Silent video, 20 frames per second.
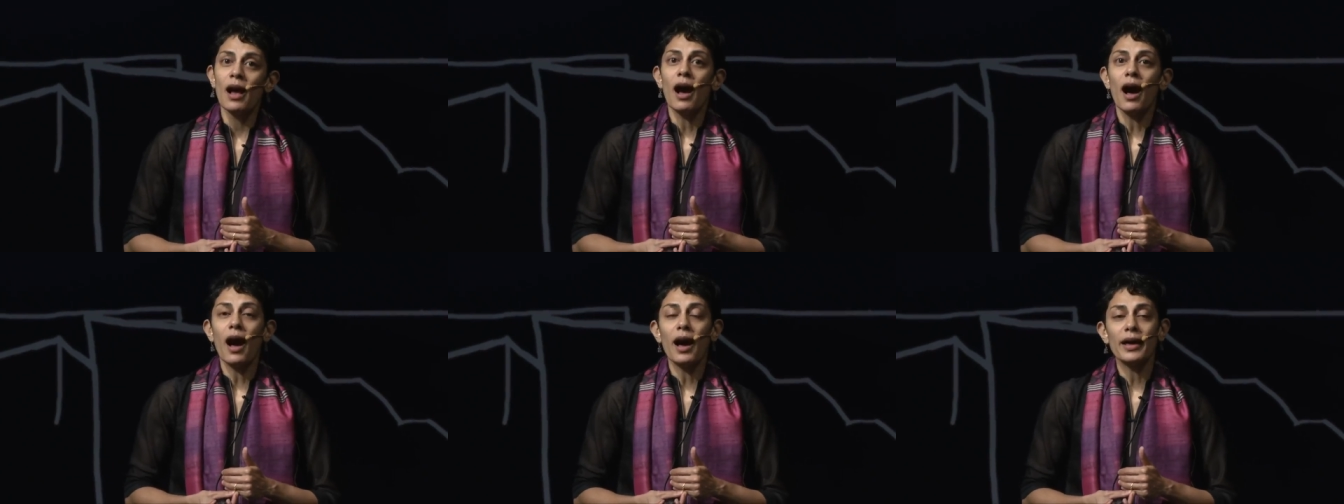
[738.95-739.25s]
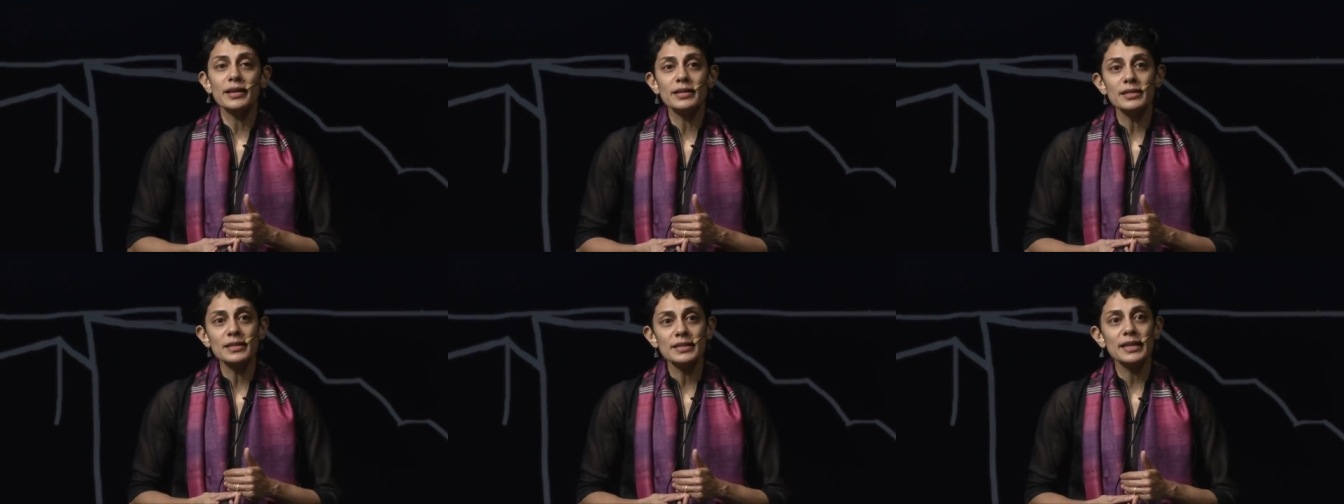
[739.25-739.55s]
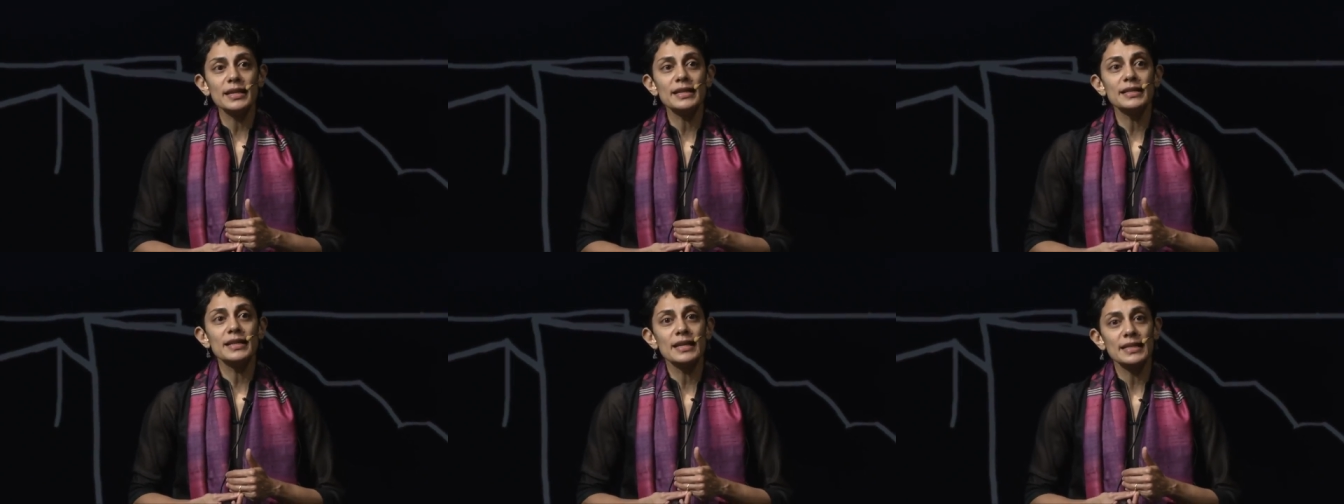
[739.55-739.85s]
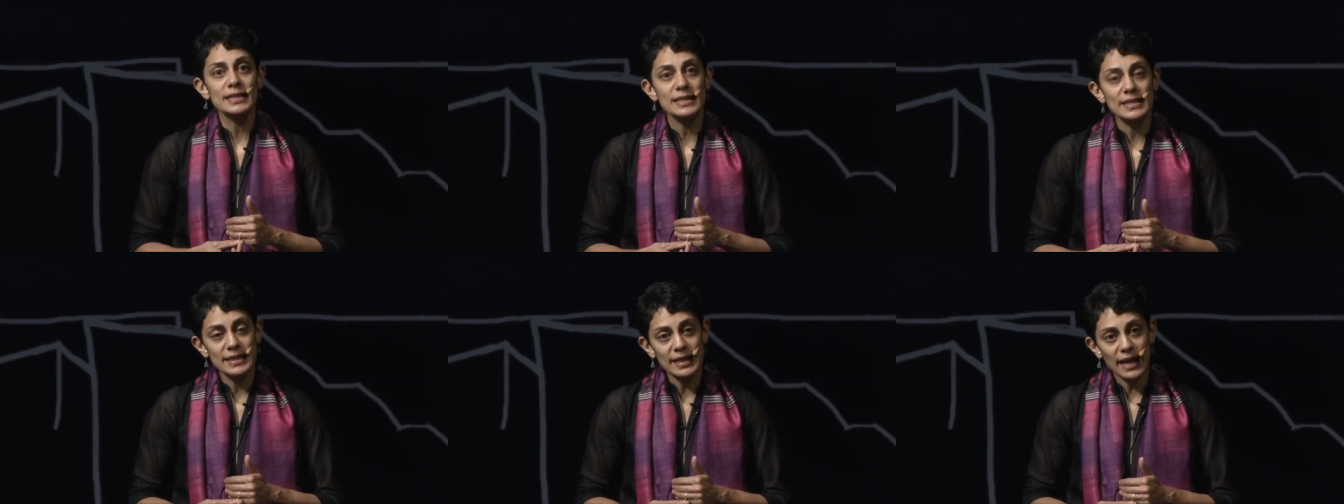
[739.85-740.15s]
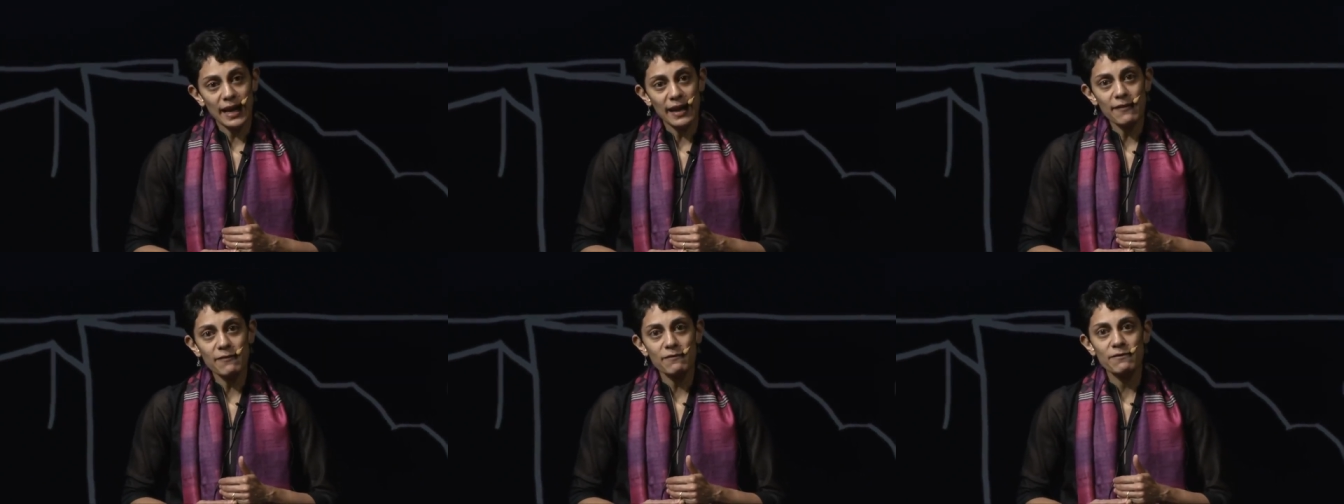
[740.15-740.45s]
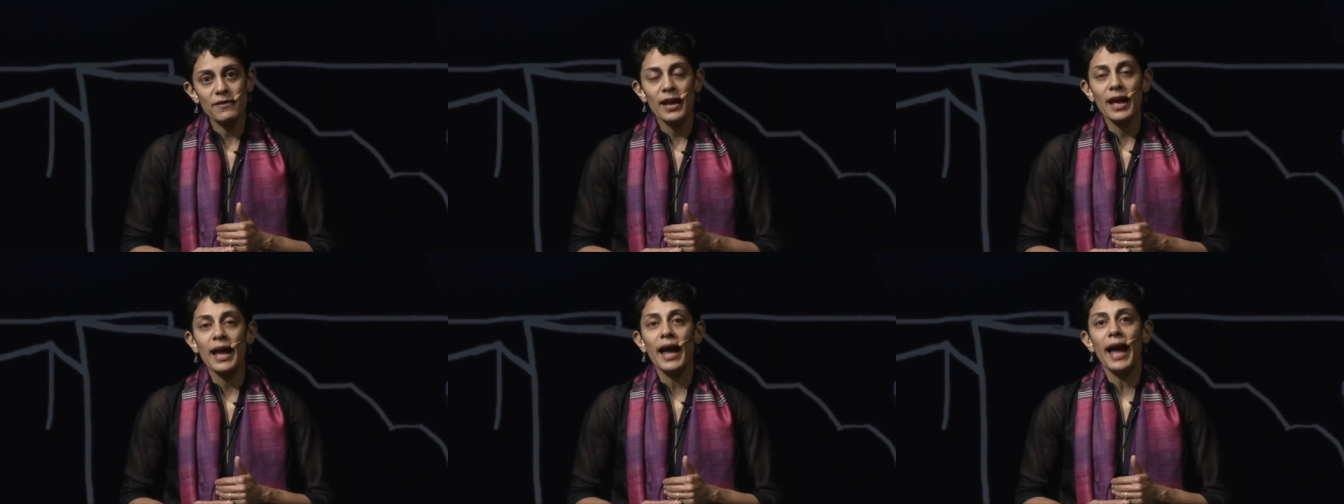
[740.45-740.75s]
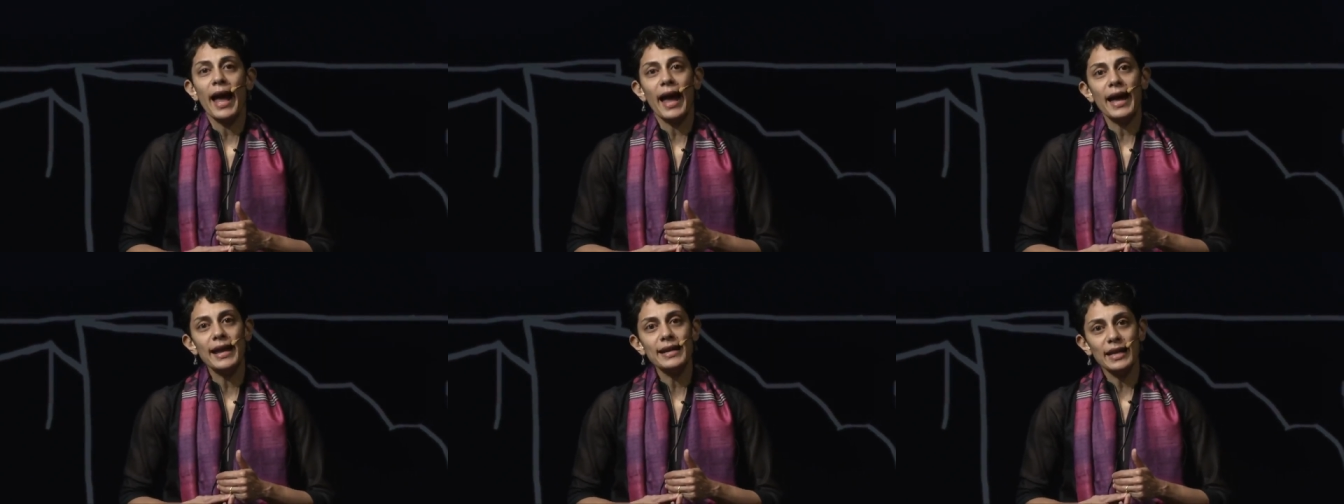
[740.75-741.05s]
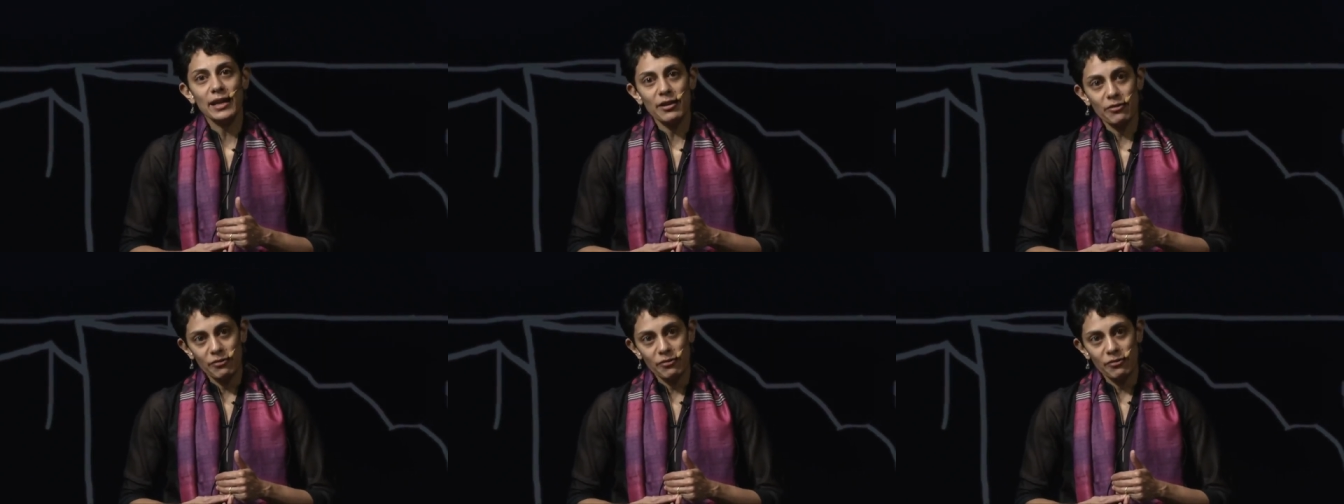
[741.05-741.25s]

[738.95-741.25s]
are indeed safe and